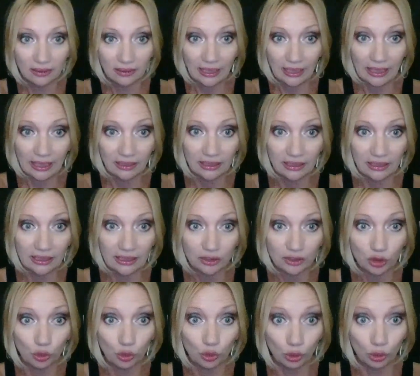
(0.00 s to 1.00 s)
alien
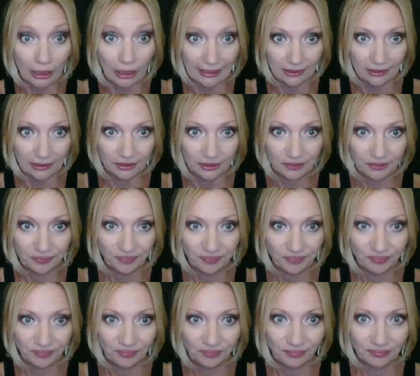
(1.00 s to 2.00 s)
Kool-Aid,
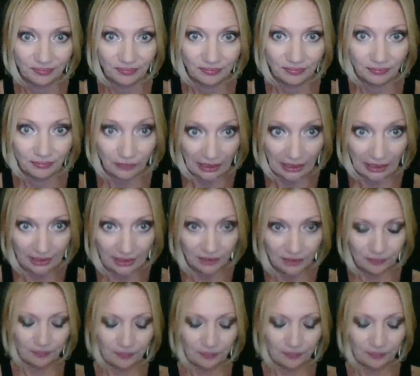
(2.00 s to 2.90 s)
right?